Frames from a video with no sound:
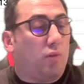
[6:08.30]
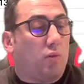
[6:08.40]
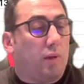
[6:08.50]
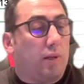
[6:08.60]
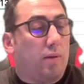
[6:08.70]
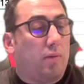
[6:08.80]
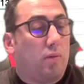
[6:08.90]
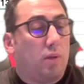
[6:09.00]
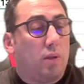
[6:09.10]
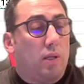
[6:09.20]
now.
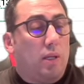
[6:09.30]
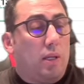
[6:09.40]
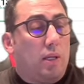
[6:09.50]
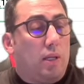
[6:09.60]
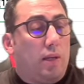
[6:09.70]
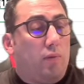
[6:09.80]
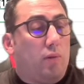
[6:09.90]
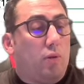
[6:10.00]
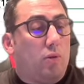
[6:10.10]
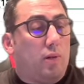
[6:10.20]
It will
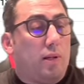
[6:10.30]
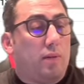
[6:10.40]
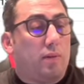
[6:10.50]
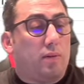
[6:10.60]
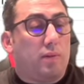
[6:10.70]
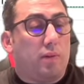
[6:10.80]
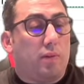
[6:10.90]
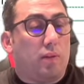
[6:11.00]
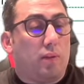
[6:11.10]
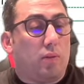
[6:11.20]
go down
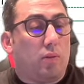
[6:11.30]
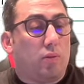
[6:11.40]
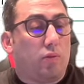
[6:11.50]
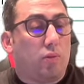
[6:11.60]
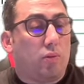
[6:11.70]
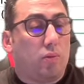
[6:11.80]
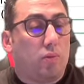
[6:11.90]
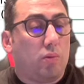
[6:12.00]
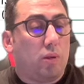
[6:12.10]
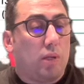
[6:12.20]
$7 also
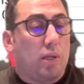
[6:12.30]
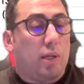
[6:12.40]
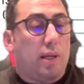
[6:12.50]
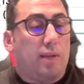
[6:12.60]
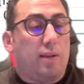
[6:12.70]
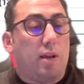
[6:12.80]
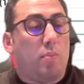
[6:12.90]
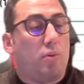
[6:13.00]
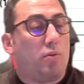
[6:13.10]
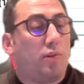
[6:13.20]
and
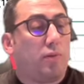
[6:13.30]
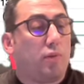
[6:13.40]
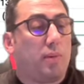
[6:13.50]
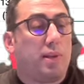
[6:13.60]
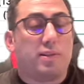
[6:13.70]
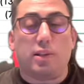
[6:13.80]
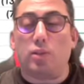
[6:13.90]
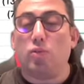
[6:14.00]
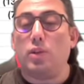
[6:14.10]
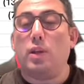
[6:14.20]
10% from yesterday.
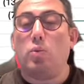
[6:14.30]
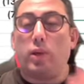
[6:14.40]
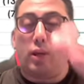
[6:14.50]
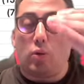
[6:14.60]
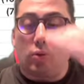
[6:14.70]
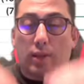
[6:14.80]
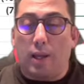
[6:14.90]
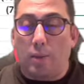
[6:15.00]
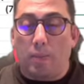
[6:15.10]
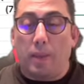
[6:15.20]
Today we go
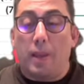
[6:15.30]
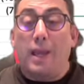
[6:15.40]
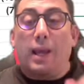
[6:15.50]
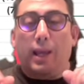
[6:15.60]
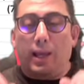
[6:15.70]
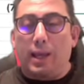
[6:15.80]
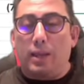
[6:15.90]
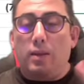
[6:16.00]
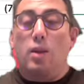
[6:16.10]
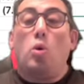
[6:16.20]
down.
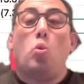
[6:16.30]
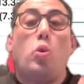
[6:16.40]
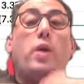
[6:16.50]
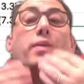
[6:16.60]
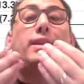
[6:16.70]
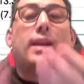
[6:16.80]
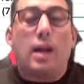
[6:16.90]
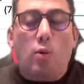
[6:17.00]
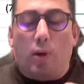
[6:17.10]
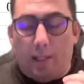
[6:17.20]
Again, we will
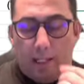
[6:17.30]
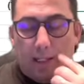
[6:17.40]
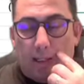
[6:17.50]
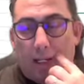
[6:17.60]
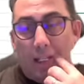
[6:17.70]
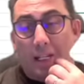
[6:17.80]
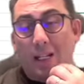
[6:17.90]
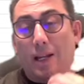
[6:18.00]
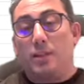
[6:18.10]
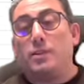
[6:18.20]
now
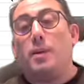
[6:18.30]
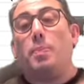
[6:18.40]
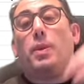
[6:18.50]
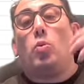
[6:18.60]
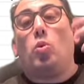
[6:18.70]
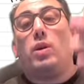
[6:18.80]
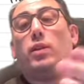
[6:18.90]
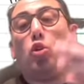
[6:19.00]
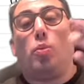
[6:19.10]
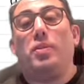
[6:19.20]
analyze what the
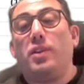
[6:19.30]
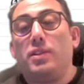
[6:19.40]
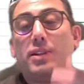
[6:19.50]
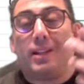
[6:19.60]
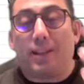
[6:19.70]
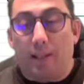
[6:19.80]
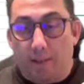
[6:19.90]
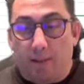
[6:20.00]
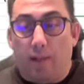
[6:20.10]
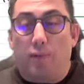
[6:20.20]
copy trader
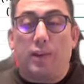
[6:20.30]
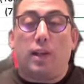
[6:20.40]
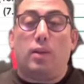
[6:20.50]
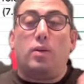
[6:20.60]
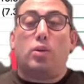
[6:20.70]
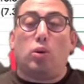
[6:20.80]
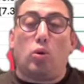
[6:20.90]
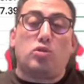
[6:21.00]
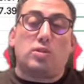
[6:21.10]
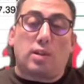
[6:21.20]
did if they
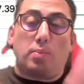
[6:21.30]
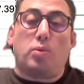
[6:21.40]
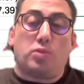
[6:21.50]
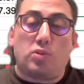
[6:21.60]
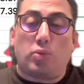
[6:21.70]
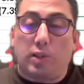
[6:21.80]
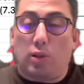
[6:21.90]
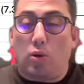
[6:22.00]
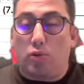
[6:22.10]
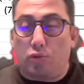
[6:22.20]
closed some position with a
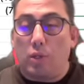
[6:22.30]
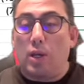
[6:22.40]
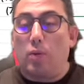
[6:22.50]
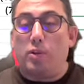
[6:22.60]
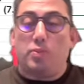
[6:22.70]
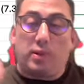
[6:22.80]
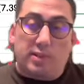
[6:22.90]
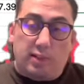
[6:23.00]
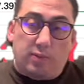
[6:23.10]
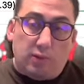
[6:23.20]
loss, which means
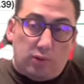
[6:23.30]
it will